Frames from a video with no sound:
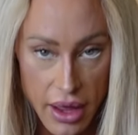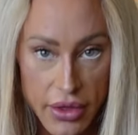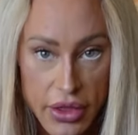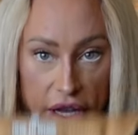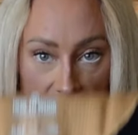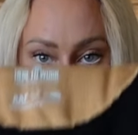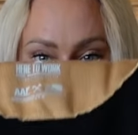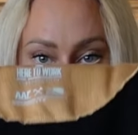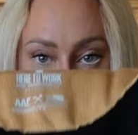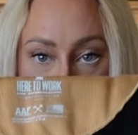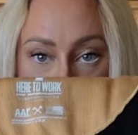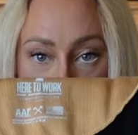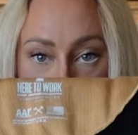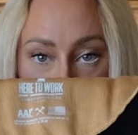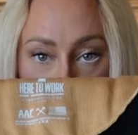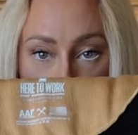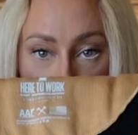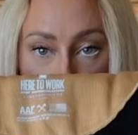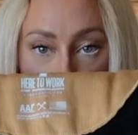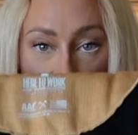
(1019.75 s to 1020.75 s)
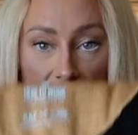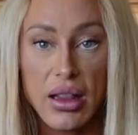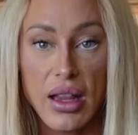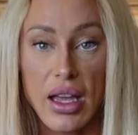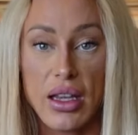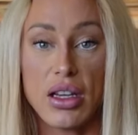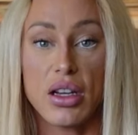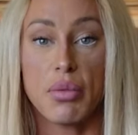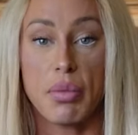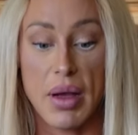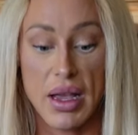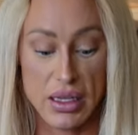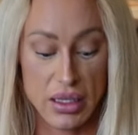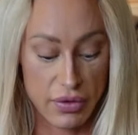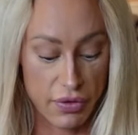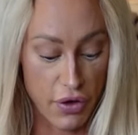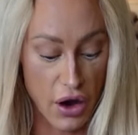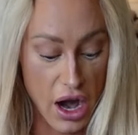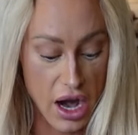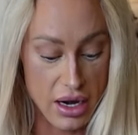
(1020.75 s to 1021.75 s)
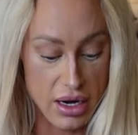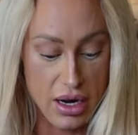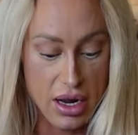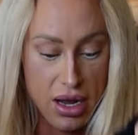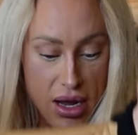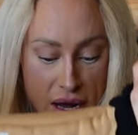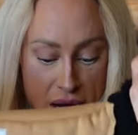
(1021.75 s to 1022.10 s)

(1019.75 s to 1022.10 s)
this is gonna be like your best friend.